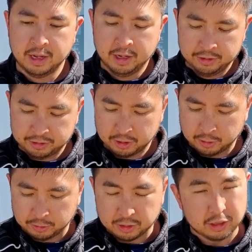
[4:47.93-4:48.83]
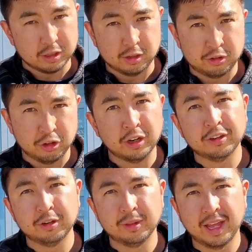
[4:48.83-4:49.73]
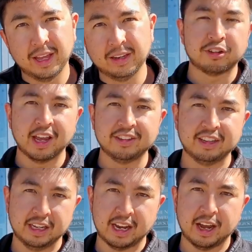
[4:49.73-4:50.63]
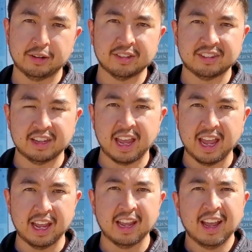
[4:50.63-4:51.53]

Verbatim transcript: So you shouldn't do that, testing it out to see, hey,